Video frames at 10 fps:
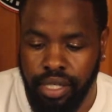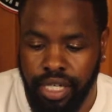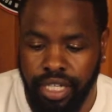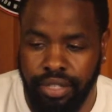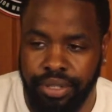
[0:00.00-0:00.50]

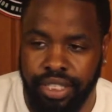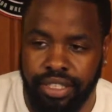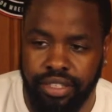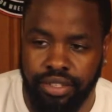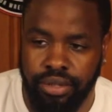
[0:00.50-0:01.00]
And then we
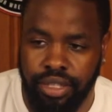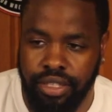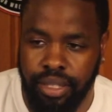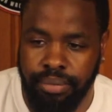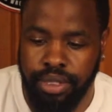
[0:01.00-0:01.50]
get into the
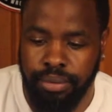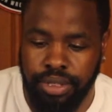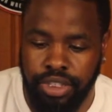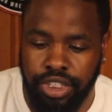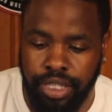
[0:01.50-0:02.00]

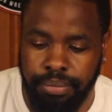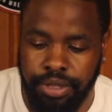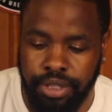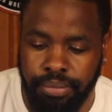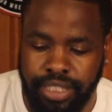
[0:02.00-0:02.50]
WWE
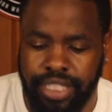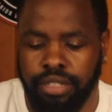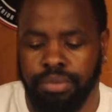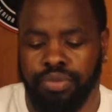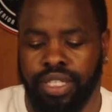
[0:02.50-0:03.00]
Championship match.
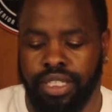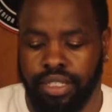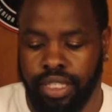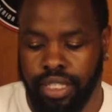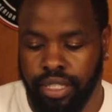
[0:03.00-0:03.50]
Actually, before I
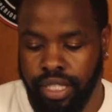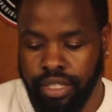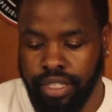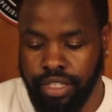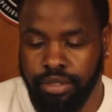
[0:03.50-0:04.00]
get there,
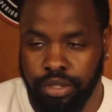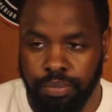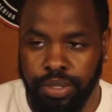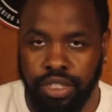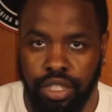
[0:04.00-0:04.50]
let's
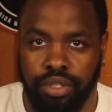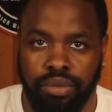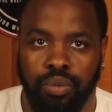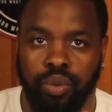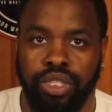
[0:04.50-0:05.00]
just be
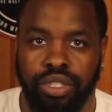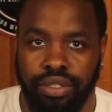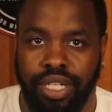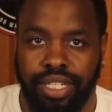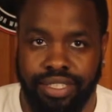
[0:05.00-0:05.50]
known. We
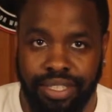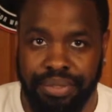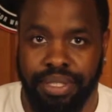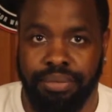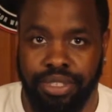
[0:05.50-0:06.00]
know how the
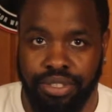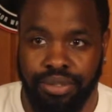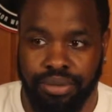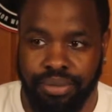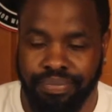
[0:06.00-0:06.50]
WWE
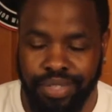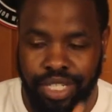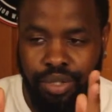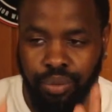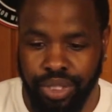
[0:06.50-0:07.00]
do.
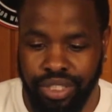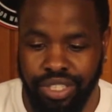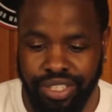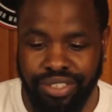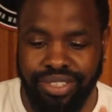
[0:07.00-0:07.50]
We
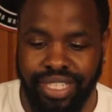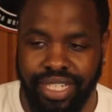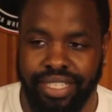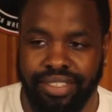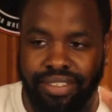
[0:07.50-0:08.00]
know
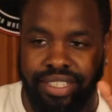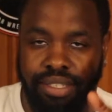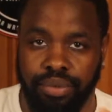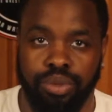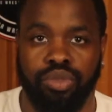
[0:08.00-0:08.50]
that they
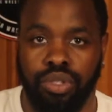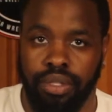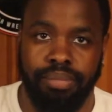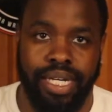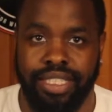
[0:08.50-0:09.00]
will throw
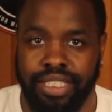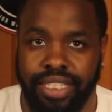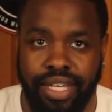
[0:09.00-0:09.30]
a match in.